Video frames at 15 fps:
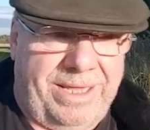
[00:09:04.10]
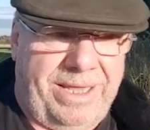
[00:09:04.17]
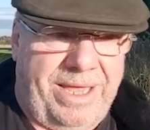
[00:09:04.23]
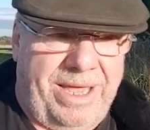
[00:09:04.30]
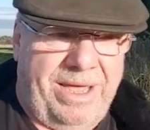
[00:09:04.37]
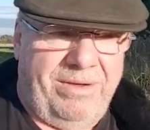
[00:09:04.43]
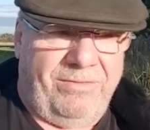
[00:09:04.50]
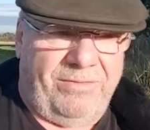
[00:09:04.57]

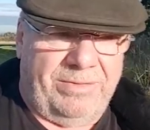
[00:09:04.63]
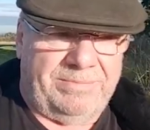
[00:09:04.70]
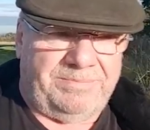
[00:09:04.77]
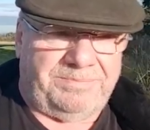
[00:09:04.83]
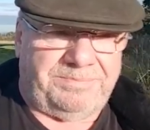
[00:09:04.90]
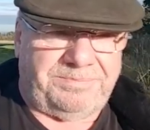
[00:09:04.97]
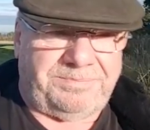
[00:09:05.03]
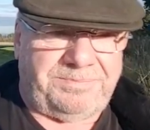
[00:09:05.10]
they have
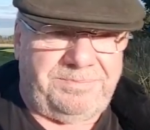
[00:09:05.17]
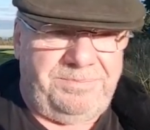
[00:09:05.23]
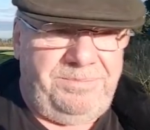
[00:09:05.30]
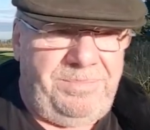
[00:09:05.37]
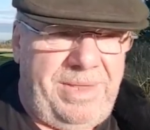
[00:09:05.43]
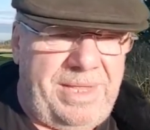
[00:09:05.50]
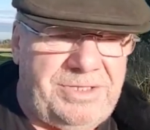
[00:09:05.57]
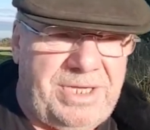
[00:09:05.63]

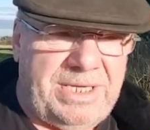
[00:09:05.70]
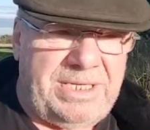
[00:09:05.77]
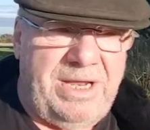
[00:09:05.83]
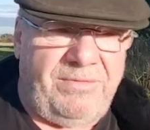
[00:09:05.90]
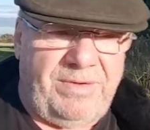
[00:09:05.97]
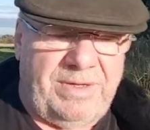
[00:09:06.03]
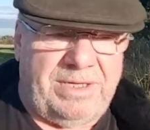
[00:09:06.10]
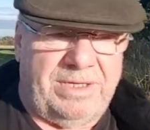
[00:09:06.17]

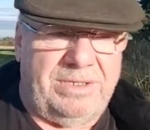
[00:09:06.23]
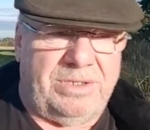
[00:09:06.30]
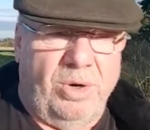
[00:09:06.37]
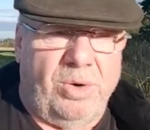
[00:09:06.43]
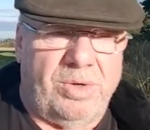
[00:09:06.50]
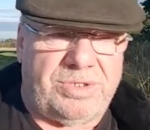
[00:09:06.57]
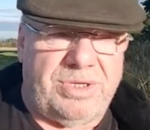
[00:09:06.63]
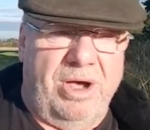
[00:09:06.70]
significant
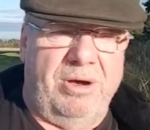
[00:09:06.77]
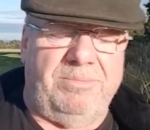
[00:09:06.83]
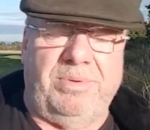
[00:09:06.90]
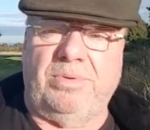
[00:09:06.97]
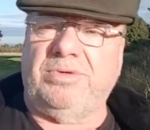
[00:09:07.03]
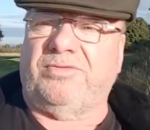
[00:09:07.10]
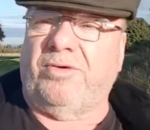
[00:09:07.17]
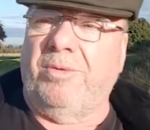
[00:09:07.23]
core
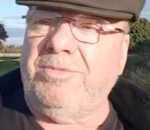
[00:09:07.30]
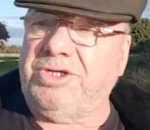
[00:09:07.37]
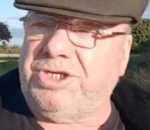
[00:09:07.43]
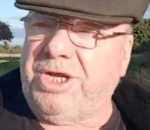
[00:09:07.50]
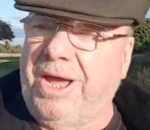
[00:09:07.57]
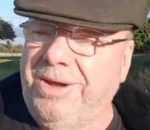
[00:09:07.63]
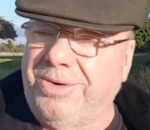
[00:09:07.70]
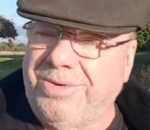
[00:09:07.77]
samples from the
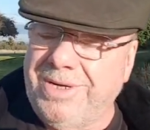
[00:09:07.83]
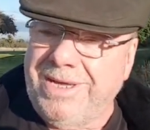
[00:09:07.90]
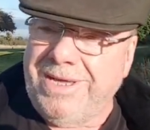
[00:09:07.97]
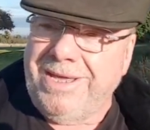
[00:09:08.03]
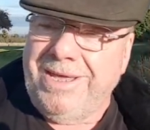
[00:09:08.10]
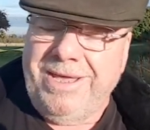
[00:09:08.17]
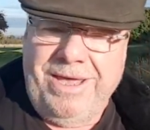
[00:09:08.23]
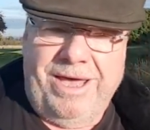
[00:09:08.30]
shale,
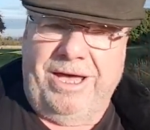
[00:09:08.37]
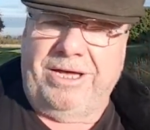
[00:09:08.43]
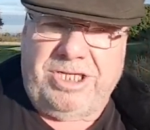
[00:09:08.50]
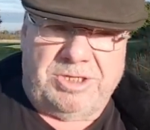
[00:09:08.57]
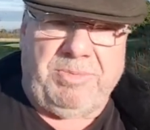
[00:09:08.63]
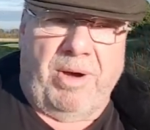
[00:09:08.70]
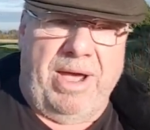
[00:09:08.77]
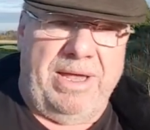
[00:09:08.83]

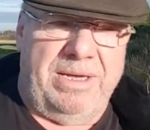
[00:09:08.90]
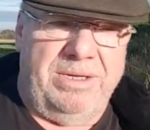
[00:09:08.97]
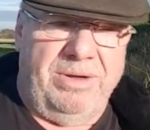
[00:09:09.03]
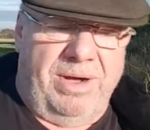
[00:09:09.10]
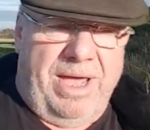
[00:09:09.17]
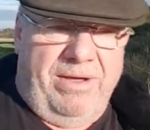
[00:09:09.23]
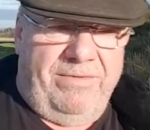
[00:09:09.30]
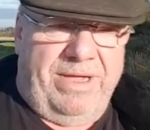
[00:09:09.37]
despite not
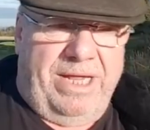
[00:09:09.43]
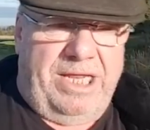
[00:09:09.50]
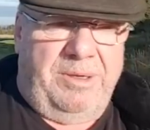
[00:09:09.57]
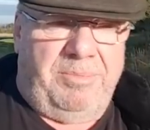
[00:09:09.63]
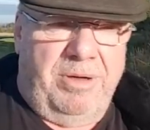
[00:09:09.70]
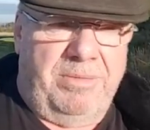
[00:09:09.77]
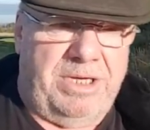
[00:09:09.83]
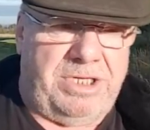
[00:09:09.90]
having any
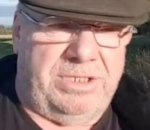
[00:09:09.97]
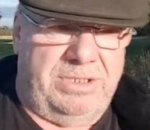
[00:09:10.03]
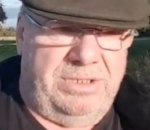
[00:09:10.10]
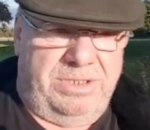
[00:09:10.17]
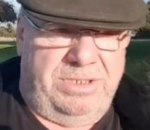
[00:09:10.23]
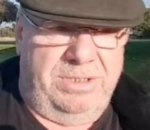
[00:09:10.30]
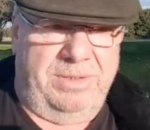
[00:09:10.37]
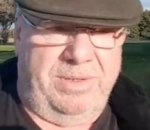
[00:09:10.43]
permission
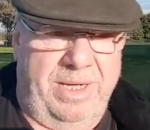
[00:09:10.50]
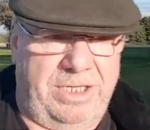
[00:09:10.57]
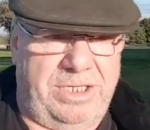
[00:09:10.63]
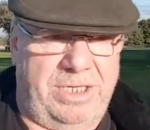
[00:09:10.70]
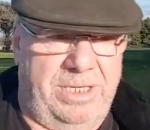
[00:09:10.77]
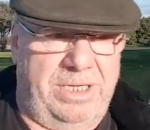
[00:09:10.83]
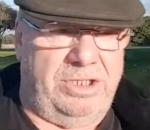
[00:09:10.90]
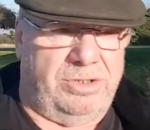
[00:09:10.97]
to
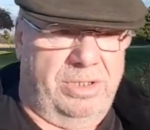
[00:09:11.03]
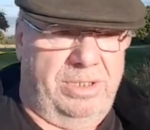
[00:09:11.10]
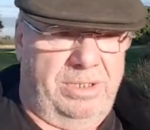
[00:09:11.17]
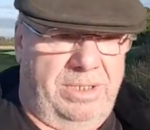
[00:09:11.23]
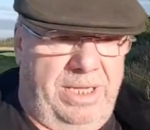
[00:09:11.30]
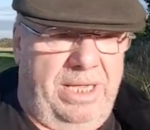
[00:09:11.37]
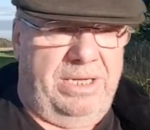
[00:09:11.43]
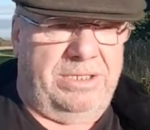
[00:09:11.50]
actually drill
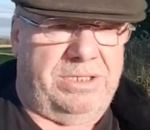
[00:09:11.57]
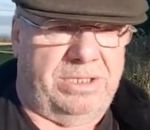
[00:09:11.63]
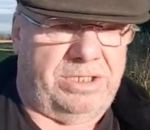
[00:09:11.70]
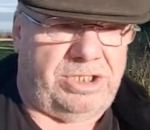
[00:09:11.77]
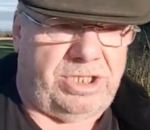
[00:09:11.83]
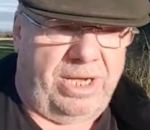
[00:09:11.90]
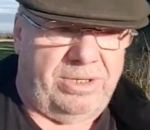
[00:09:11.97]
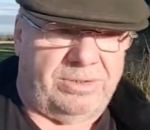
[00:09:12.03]
into the
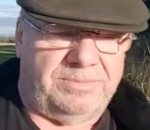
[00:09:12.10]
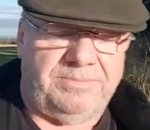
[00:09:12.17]
shale.